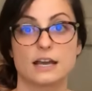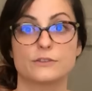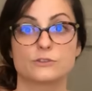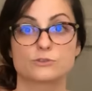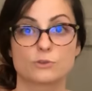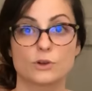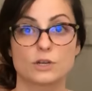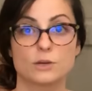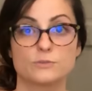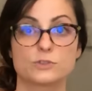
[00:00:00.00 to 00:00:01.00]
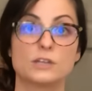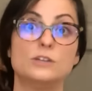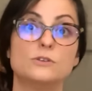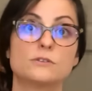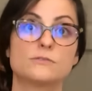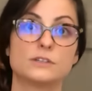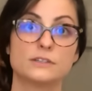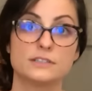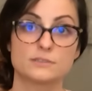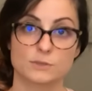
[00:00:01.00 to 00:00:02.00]
and the scrotum so that you can
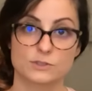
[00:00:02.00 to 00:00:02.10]
feel these